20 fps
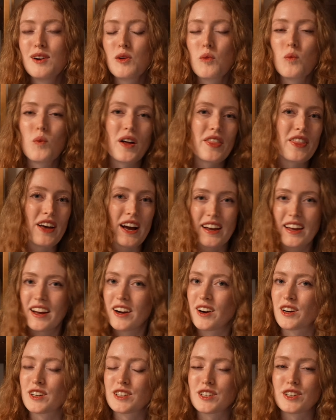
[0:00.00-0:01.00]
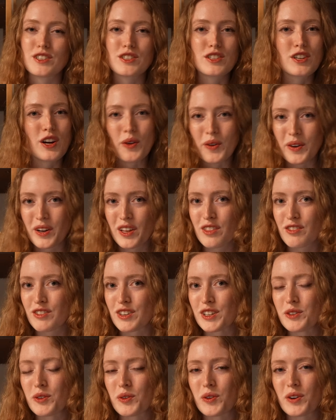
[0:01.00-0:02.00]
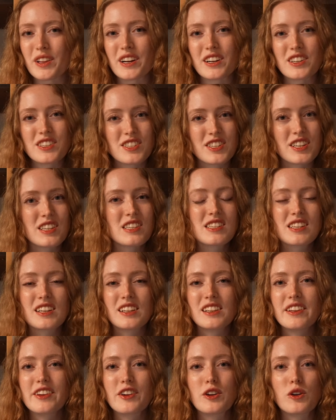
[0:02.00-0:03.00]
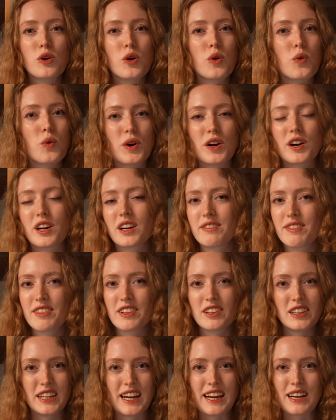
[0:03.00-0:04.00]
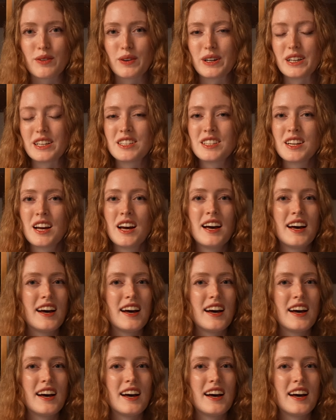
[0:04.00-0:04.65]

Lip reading: what that character is going through, or there's just a little quirk of the language,